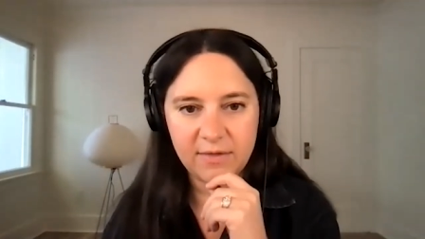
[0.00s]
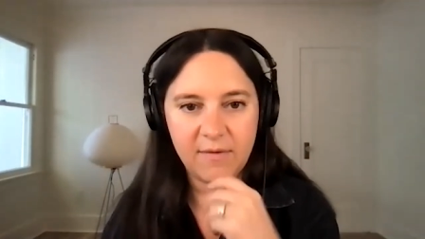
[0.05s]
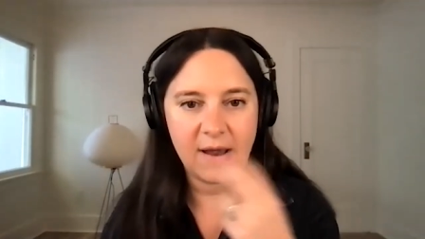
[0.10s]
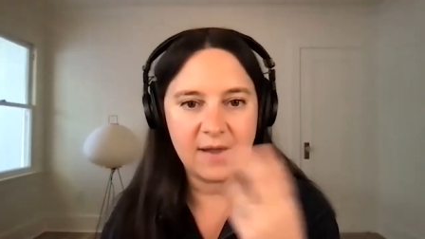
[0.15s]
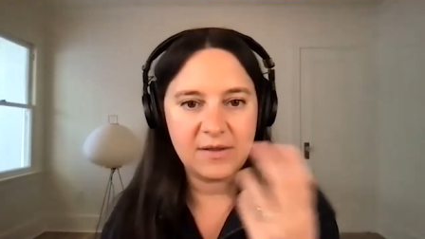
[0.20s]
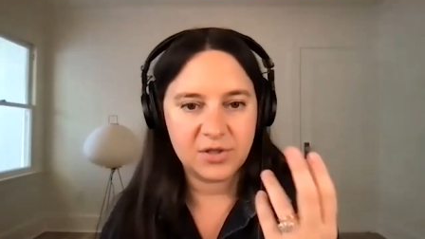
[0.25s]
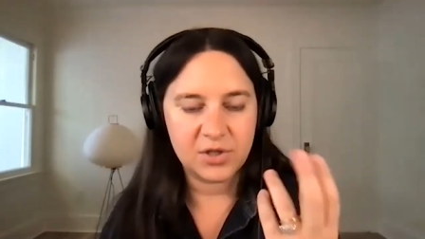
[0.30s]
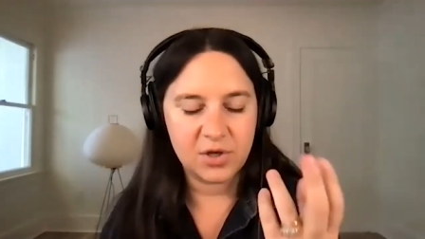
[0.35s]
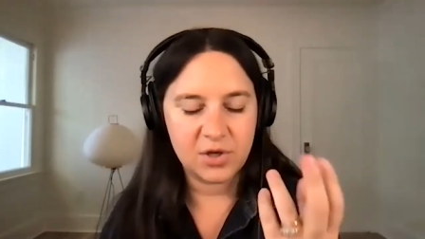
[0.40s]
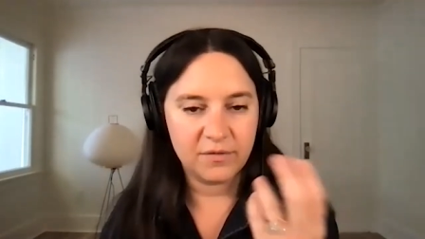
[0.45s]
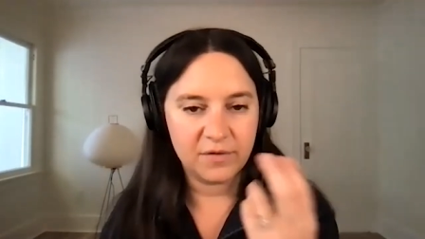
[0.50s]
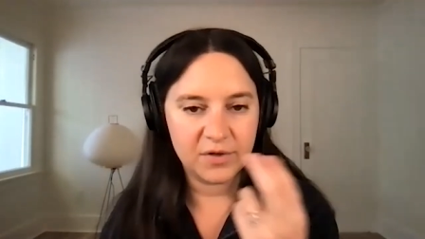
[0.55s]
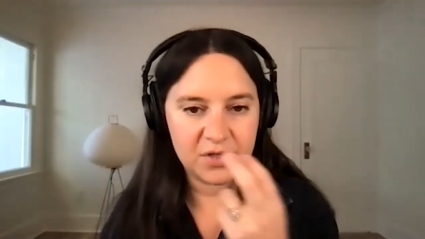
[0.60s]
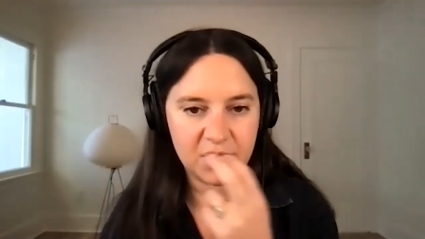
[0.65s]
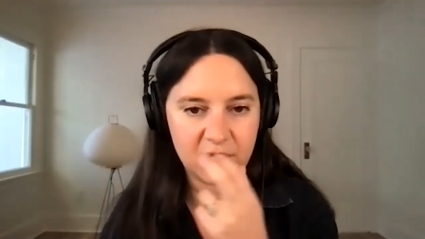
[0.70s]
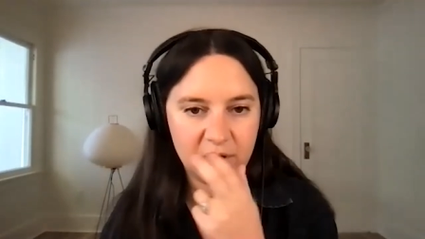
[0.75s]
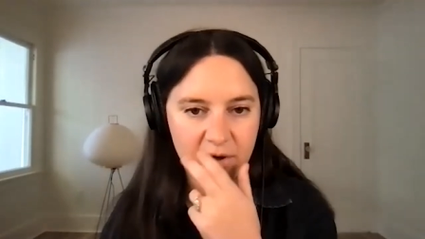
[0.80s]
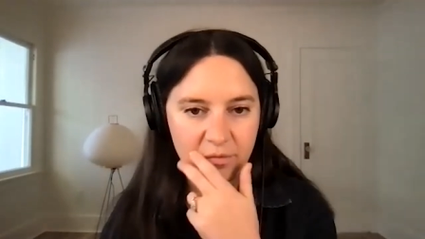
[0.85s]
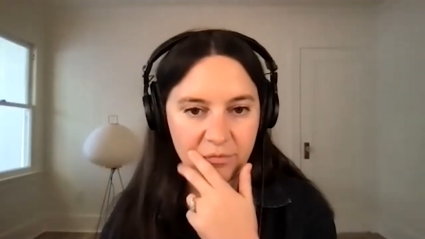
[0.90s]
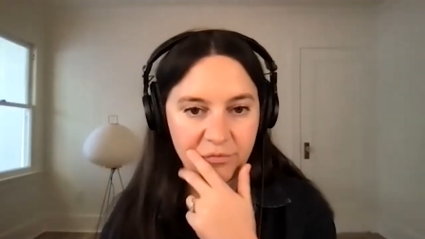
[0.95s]
threatens to
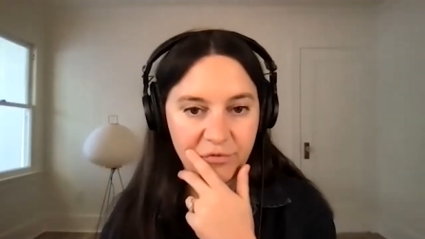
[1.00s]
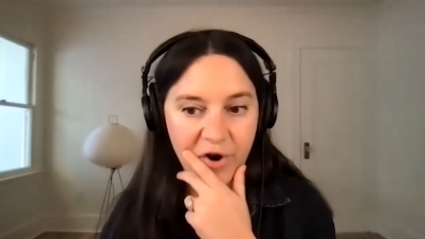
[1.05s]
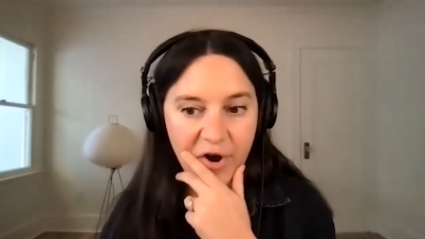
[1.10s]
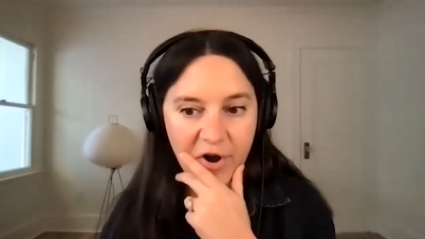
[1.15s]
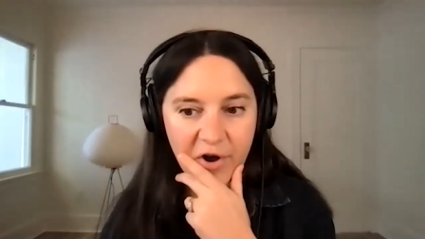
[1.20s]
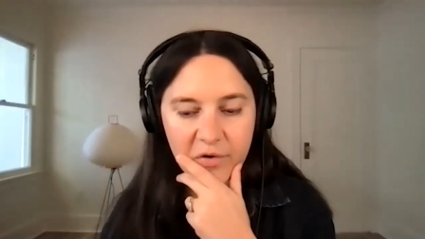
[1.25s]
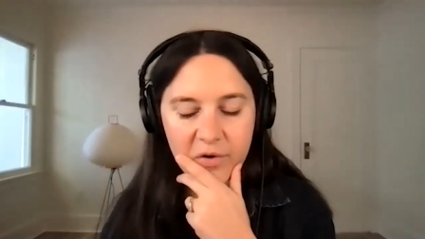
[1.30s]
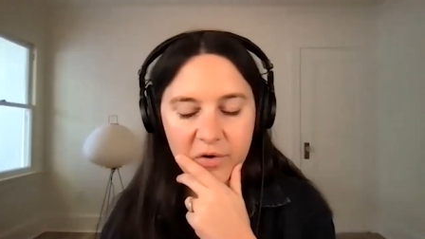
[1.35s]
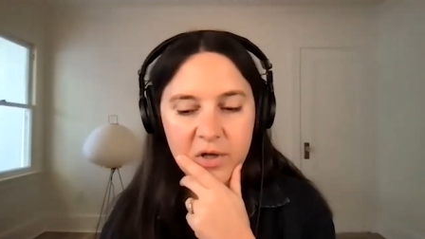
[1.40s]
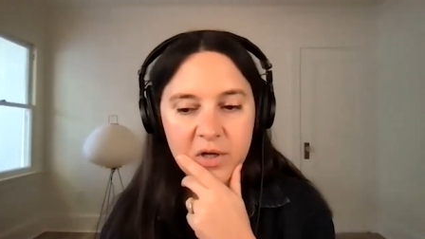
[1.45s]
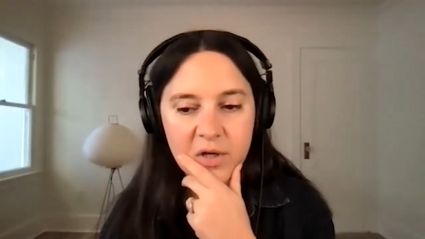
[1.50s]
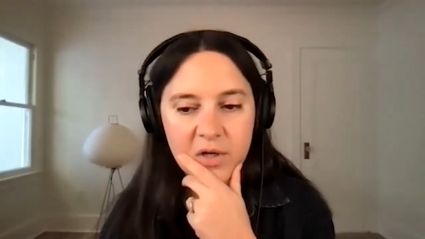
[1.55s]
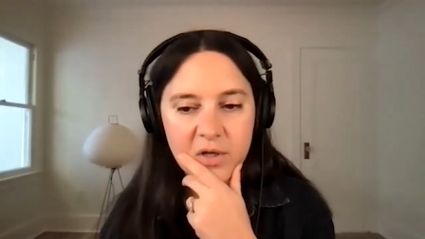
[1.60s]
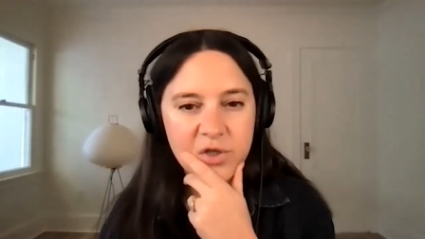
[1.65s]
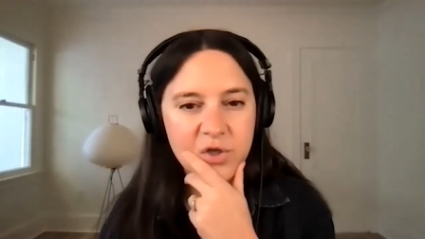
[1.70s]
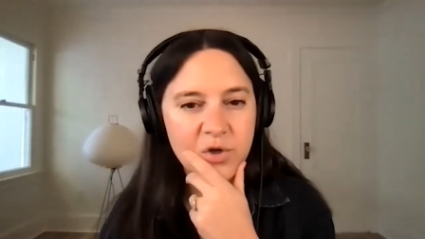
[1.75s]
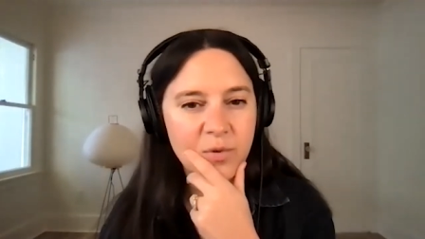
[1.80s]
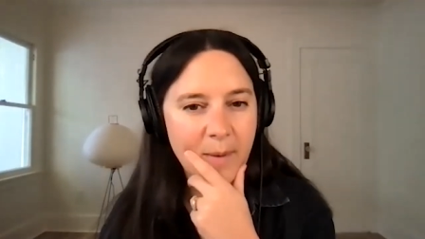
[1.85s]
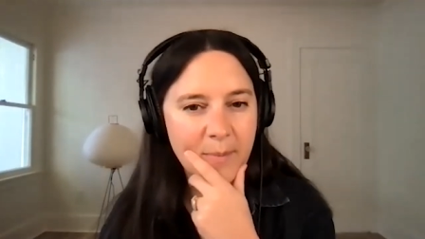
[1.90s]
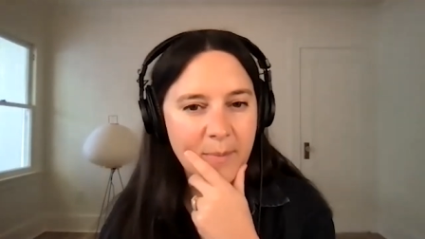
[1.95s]
overturn Roe.
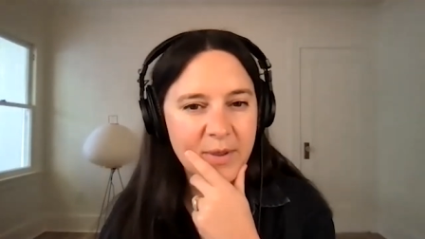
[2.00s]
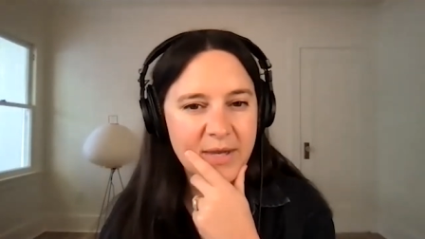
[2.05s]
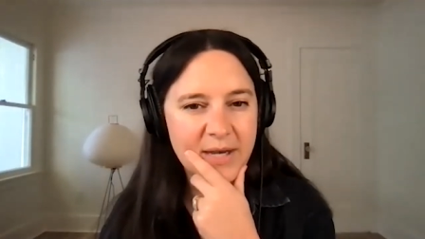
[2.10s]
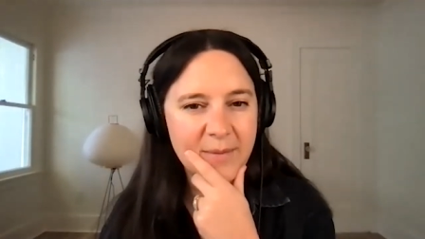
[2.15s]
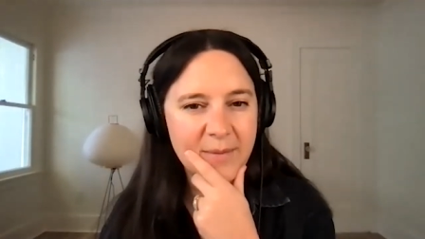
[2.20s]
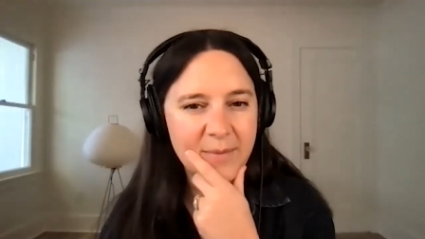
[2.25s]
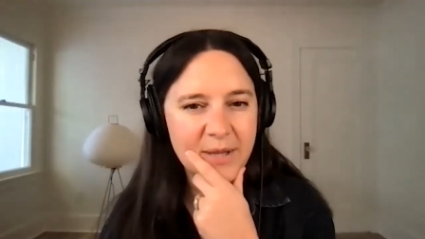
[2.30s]
Do you remember the name of